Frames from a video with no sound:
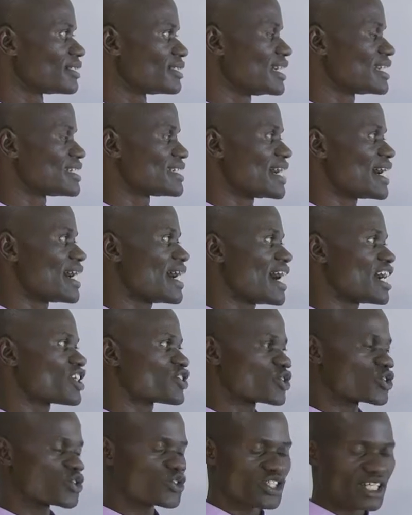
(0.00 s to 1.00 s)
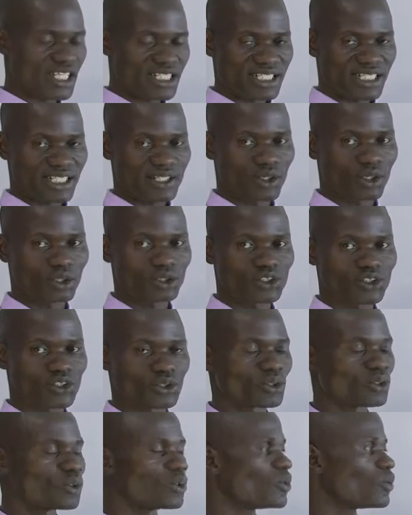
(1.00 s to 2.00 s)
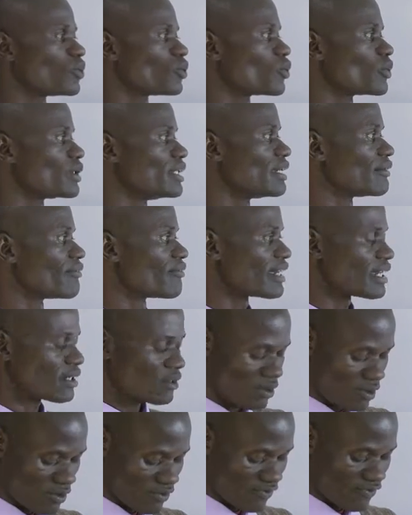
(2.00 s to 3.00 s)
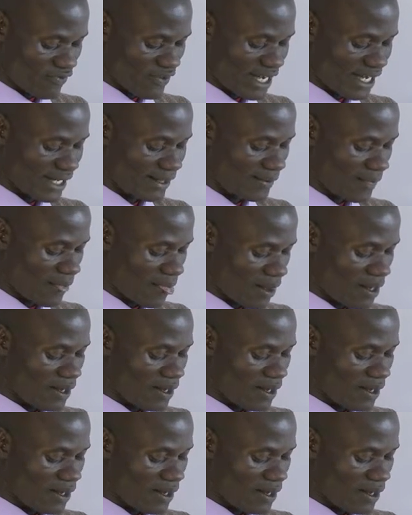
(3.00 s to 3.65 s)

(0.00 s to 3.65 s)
that are associated also with the ring of fire.